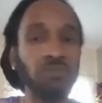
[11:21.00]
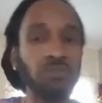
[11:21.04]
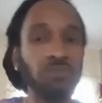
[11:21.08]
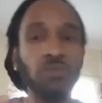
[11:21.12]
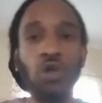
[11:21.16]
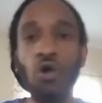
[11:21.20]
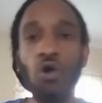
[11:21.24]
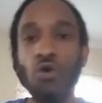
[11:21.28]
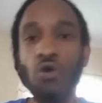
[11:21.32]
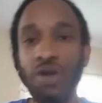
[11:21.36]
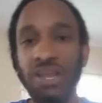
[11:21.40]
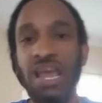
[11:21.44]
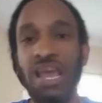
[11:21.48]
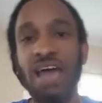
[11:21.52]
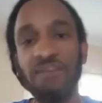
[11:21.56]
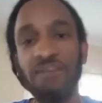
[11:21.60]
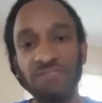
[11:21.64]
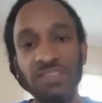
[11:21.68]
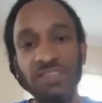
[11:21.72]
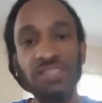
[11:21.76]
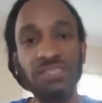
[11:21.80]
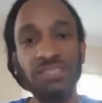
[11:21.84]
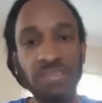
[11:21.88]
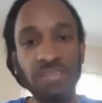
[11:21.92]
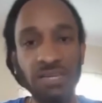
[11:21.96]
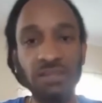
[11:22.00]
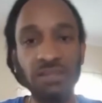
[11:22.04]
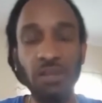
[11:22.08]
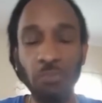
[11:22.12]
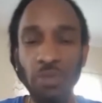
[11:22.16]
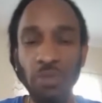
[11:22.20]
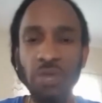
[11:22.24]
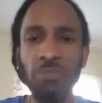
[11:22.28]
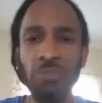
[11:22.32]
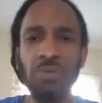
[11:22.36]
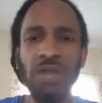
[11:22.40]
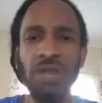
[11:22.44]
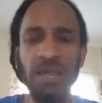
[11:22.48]
going after the
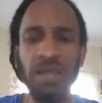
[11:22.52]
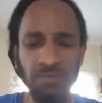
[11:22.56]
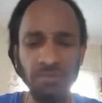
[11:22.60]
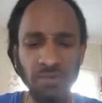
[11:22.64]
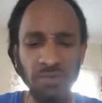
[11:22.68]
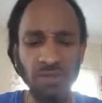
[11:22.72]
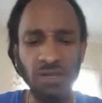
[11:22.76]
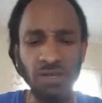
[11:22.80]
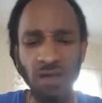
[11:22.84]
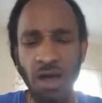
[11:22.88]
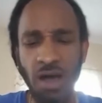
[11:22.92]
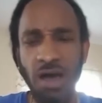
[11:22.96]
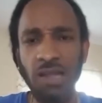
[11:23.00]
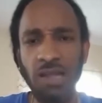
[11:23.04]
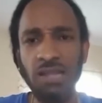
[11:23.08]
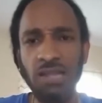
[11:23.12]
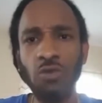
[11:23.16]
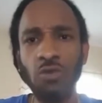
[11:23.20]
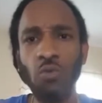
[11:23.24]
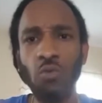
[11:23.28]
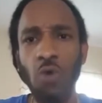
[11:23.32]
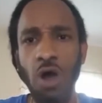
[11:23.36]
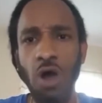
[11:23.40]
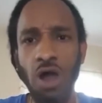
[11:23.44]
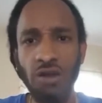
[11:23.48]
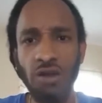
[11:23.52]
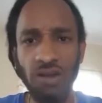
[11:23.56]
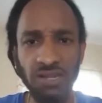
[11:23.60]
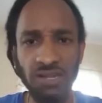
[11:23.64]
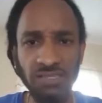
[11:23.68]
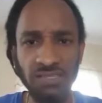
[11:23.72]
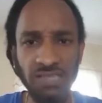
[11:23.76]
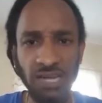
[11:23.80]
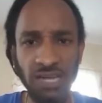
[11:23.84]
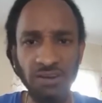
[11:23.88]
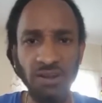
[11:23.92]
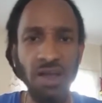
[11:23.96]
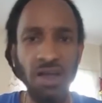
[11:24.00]
people that call it the war on
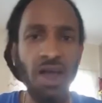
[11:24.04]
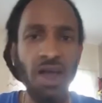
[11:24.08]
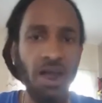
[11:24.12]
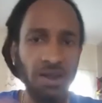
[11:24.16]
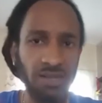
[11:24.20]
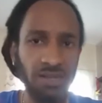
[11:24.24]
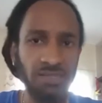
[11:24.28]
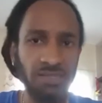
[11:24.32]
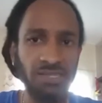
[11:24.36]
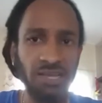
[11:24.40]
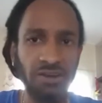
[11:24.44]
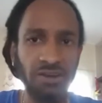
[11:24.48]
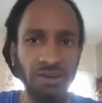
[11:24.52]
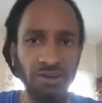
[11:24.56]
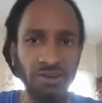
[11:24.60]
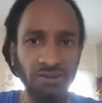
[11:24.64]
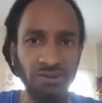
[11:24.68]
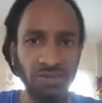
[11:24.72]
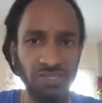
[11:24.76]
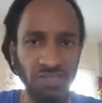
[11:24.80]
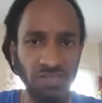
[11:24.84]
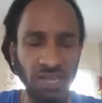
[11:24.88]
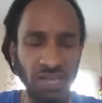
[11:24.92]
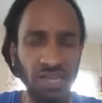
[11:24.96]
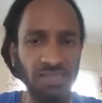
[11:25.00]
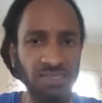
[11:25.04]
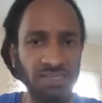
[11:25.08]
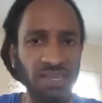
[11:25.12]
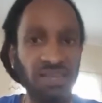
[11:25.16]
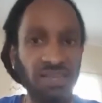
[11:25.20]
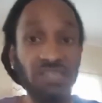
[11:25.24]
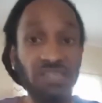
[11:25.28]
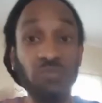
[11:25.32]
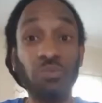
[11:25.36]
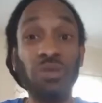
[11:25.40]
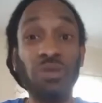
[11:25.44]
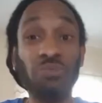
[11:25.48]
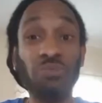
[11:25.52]
terror are the terrorists. You understand?
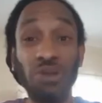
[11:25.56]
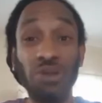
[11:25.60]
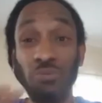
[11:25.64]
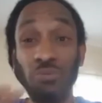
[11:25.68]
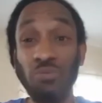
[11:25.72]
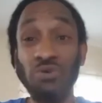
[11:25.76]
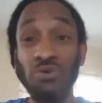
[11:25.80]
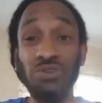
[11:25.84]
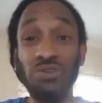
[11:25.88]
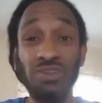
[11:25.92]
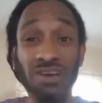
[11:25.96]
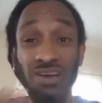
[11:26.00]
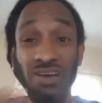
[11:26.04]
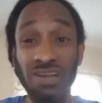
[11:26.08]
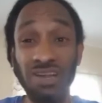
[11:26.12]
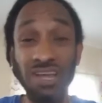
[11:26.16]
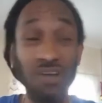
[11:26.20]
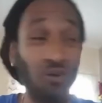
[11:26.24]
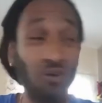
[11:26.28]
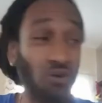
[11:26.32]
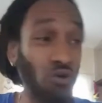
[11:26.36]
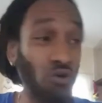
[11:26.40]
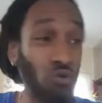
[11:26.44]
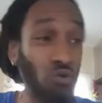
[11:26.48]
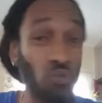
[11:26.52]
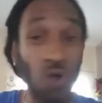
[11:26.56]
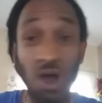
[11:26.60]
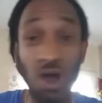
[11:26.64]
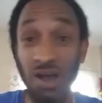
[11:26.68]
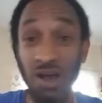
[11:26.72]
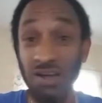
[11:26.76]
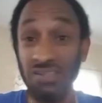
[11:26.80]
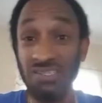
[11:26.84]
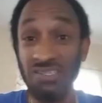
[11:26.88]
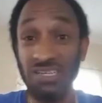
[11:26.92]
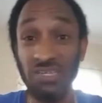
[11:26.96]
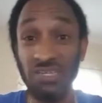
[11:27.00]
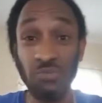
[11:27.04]
These people are putting on their own
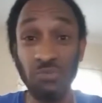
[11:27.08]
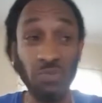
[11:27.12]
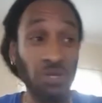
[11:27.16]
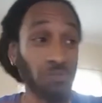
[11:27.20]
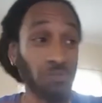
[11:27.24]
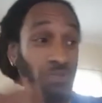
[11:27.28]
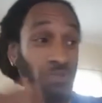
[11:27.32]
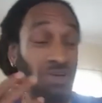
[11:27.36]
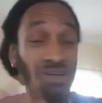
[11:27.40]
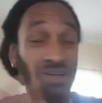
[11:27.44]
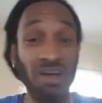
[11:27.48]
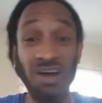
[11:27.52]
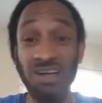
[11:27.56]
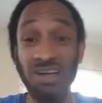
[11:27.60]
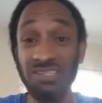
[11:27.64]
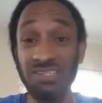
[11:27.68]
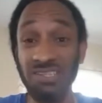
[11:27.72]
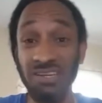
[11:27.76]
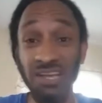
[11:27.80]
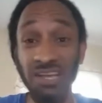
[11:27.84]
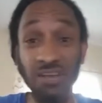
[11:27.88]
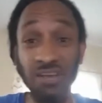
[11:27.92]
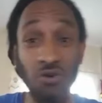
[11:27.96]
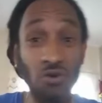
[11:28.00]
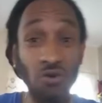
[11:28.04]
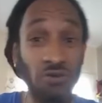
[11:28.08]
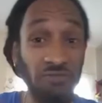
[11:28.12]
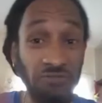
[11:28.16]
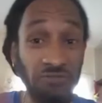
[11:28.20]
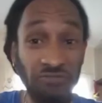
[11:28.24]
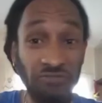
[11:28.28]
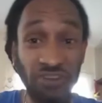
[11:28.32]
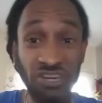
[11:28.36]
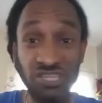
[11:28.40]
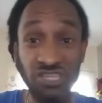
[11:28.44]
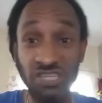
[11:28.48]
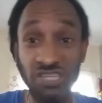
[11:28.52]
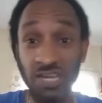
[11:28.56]
wars. These people are causing their own
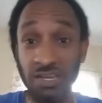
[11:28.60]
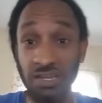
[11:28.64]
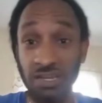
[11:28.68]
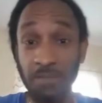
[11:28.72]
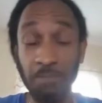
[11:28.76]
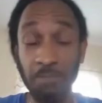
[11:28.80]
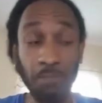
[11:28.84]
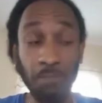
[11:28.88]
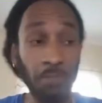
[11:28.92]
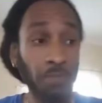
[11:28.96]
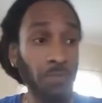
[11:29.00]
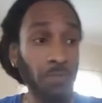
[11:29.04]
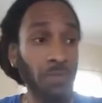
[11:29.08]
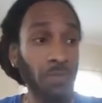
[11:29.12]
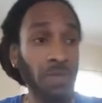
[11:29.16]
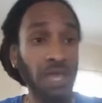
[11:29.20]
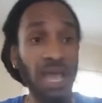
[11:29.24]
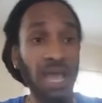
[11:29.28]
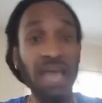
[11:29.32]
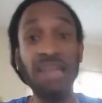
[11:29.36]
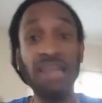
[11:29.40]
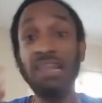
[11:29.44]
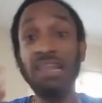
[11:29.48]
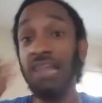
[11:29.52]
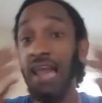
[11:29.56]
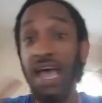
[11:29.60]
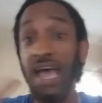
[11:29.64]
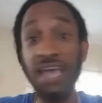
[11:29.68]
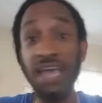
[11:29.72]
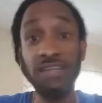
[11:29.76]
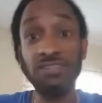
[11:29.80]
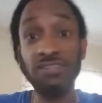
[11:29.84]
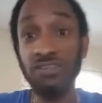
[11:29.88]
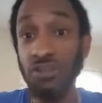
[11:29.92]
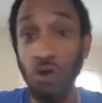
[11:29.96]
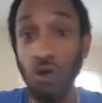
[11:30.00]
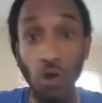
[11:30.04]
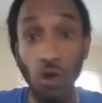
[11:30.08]
friction and
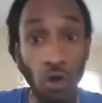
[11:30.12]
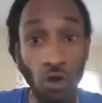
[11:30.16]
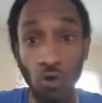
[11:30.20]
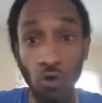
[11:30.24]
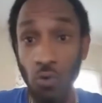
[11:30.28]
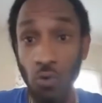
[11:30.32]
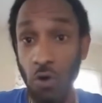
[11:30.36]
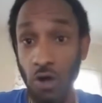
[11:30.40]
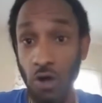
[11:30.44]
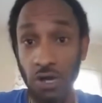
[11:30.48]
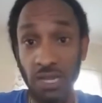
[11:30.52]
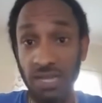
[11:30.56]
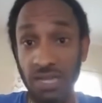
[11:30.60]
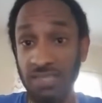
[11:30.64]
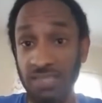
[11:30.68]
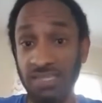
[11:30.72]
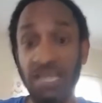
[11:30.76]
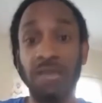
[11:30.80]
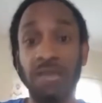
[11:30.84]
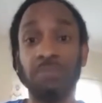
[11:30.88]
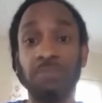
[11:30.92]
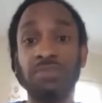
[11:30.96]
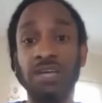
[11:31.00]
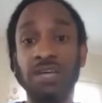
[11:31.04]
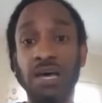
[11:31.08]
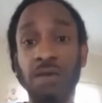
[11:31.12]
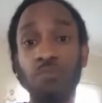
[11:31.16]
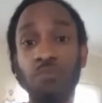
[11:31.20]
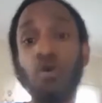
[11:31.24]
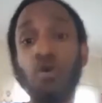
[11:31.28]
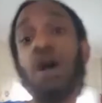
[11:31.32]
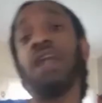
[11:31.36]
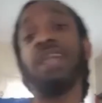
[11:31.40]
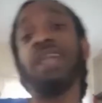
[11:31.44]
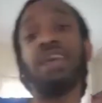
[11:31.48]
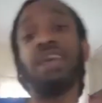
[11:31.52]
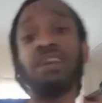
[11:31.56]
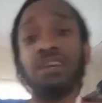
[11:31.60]
lying to the whole world at the same time,
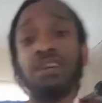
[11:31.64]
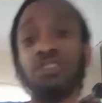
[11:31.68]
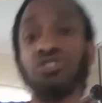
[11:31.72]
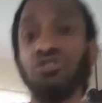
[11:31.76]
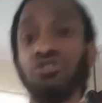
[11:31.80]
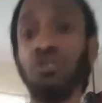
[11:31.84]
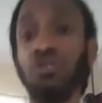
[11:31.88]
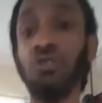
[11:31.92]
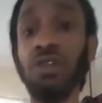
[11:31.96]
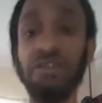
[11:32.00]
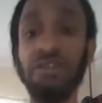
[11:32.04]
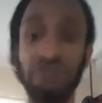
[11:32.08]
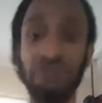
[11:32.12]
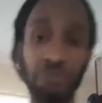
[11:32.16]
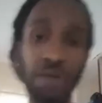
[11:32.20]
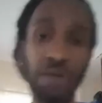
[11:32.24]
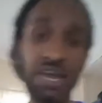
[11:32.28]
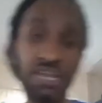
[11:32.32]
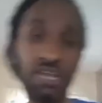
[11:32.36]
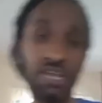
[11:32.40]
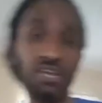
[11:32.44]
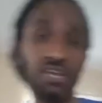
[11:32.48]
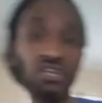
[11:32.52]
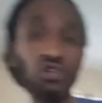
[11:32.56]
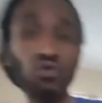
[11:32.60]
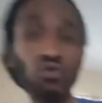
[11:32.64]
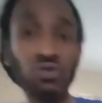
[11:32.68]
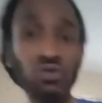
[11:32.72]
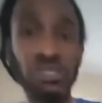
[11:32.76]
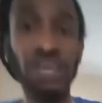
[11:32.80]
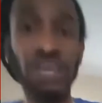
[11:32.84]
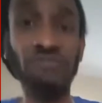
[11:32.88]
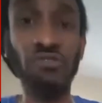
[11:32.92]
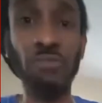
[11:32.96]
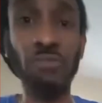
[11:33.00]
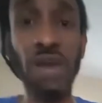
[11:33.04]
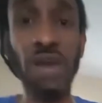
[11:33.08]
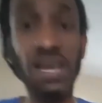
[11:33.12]
while they control everybody and use
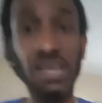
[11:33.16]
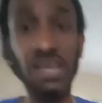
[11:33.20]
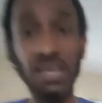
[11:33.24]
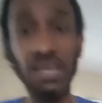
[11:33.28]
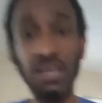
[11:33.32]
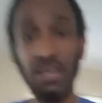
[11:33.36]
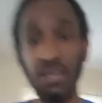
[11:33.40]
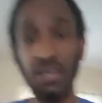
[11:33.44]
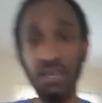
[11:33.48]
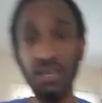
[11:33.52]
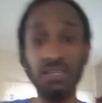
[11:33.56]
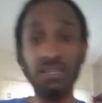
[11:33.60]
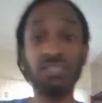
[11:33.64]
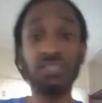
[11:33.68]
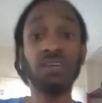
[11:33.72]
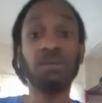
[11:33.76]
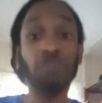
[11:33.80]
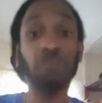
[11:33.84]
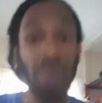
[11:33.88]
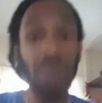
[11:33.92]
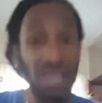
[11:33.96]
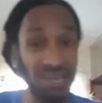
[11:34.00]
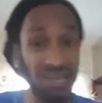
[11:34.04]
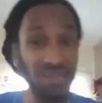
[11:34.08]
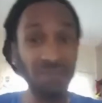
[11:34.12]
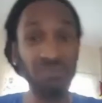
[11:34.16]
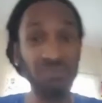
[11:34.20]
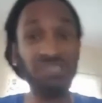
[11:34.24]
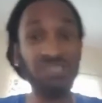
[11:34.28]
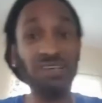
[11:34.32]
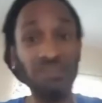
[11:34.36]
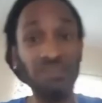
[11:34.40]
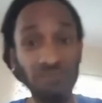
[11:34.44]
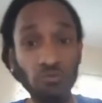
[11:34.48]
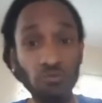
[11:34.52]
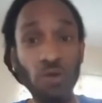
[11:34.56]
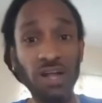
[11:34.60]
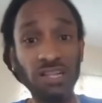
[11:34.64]
everybody to make
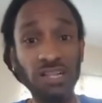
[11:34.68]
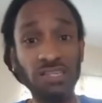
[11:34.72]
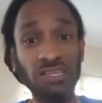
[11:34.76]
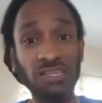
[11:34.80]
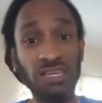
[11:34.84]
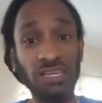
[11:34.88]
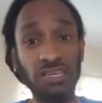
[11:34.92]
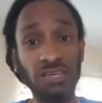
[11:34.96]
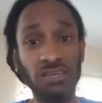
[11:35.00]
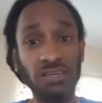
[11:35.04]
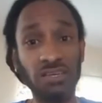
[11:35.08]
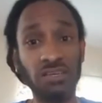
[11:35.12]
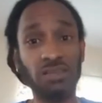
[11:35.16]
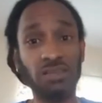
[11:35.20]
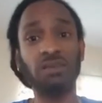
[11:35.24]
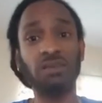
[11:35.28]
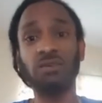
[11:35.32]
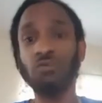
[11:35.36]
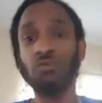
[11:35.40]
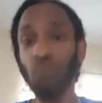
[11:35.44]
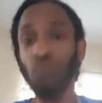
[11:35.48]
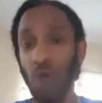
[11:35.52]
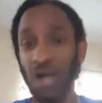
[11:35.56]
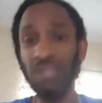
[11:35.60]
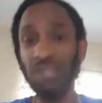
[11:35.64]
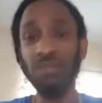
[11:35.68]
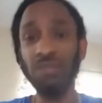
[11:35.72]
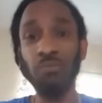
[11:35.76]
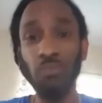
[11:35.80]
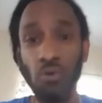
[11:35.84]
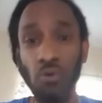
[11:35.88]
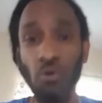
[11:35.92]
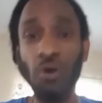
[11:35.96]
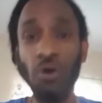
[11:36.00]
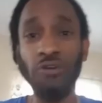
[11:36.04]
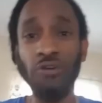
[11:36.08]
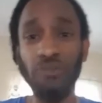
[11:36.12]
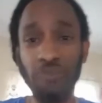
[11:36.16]
themselves wealthy while the
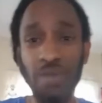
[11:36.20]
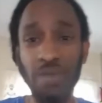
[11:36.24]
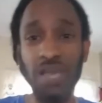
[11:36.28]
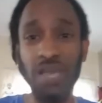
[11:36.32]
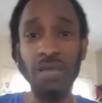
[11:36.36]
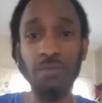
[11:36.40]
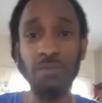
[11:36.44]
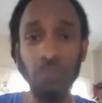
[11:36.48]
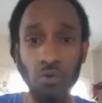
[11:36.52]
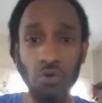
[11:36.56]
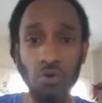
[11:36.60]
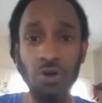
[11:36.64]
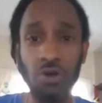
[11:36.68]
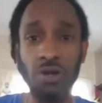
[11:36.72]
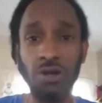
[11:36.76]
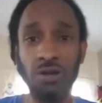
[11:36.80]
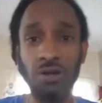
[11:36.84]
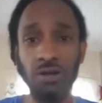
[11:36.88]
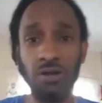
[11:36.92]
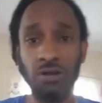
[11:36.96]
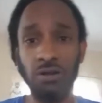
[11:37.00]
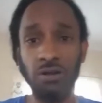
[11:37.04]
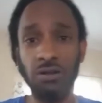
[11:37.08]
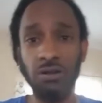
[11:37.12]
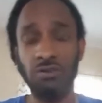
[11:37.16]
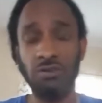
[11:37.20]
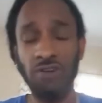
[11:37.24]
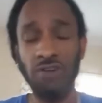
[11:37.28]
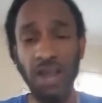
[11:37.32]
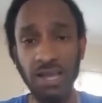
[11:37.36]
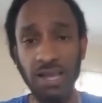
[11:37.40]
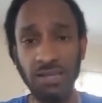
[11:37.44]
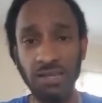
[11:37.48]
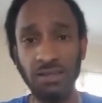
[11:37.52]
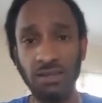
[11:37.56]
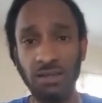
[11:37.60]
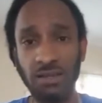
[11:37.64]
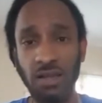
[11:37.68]
poor remain poor,
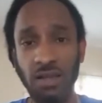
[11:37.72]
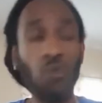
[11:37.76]
right?